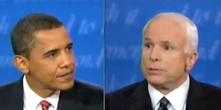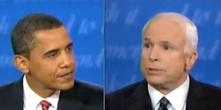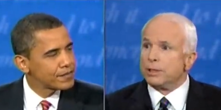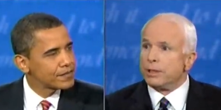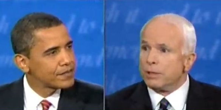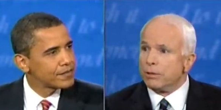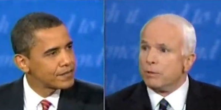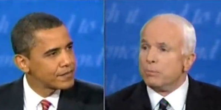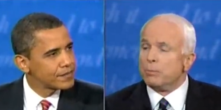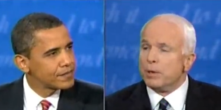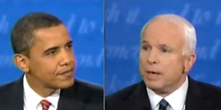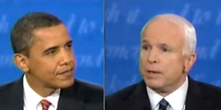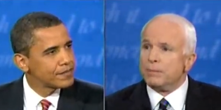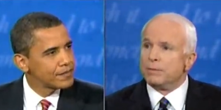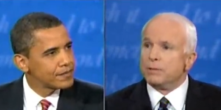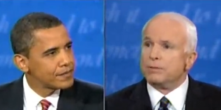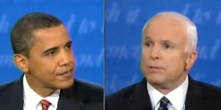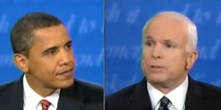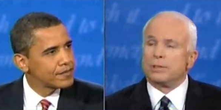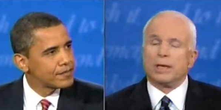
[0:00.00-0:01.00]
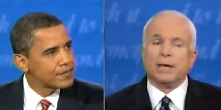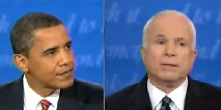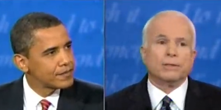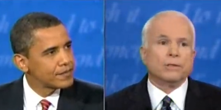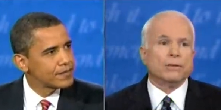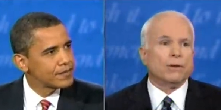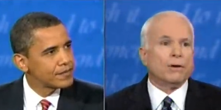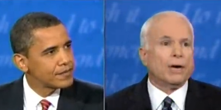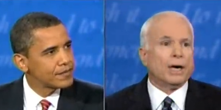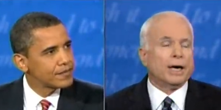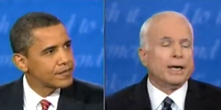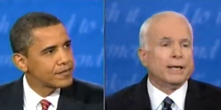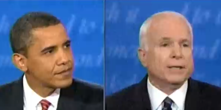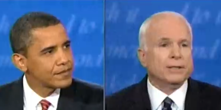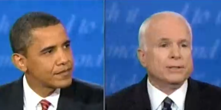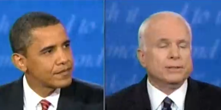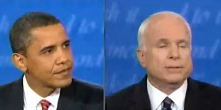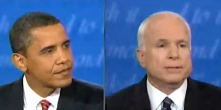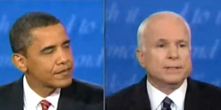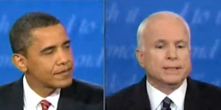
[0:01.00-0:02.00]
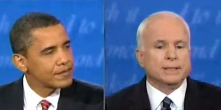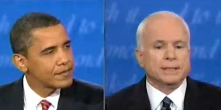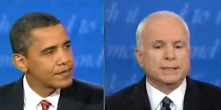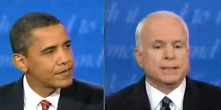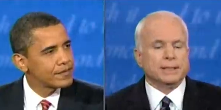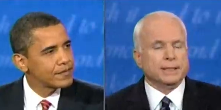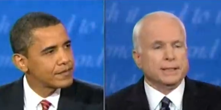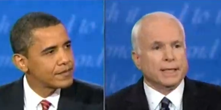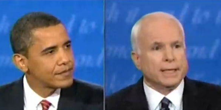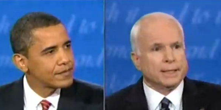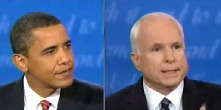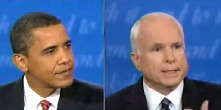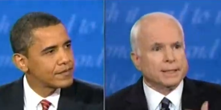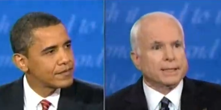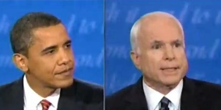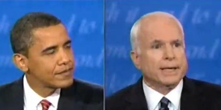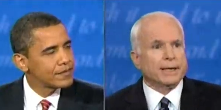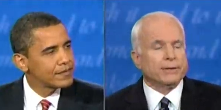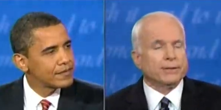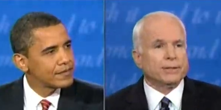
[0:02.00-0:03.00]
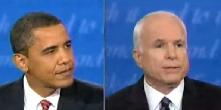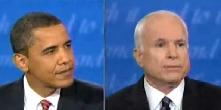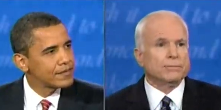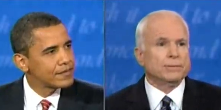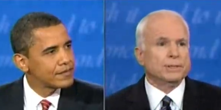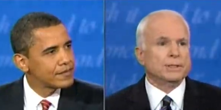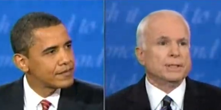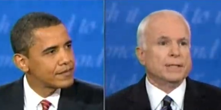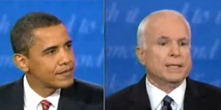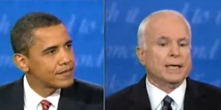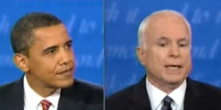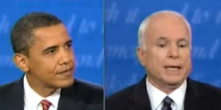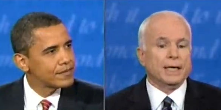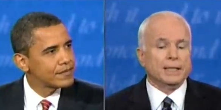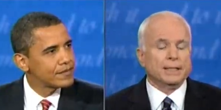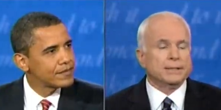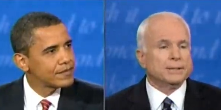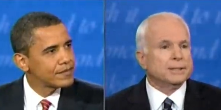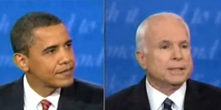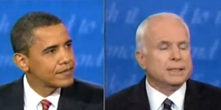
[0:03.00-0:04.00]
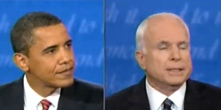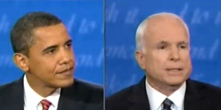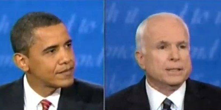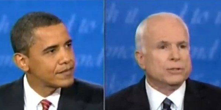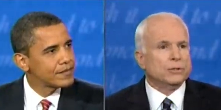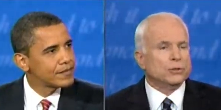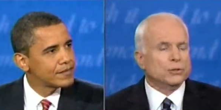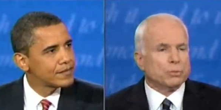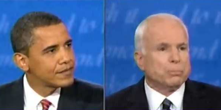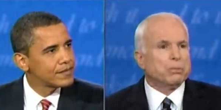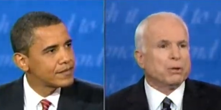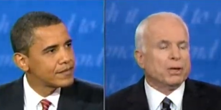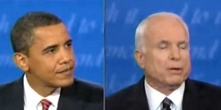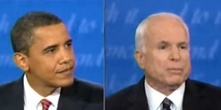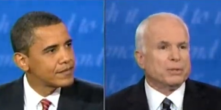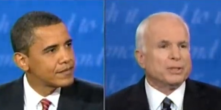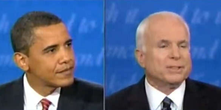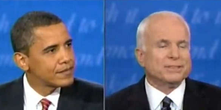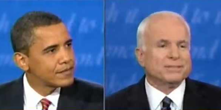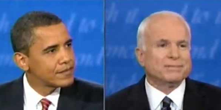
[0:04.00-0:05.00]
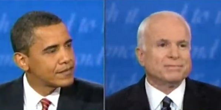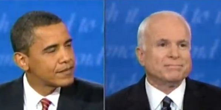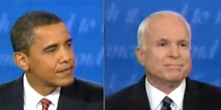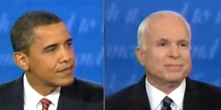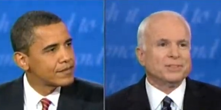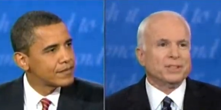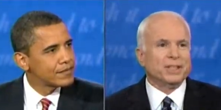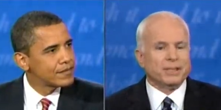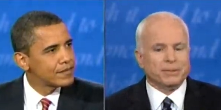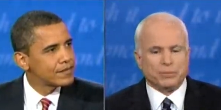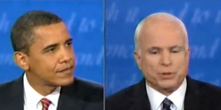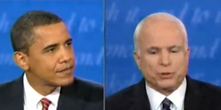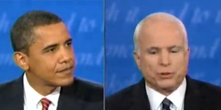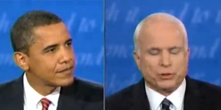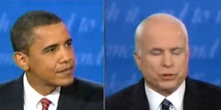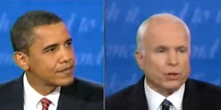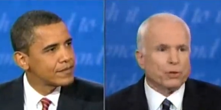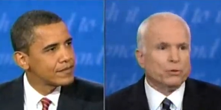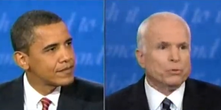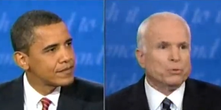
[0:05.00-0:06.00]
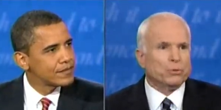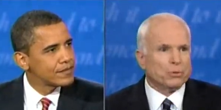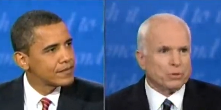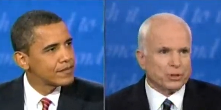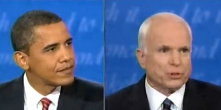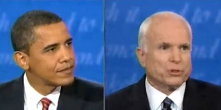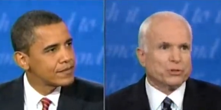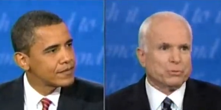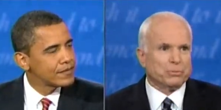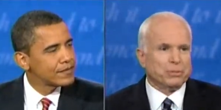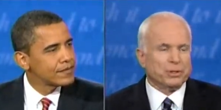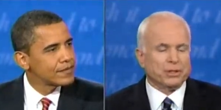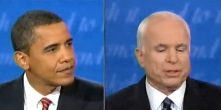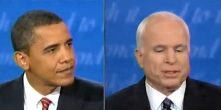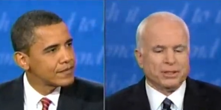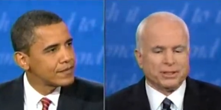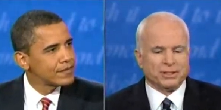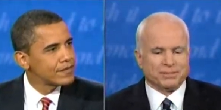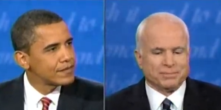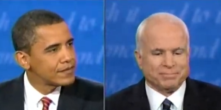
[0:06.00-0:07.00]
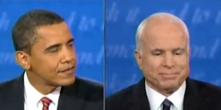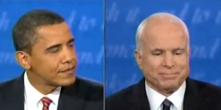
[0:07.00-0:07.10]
Speaker 1: Senator Obama was out in Ohio, and he had an encounter with a guy who's a plumber. His name is Joe Wurzelberger.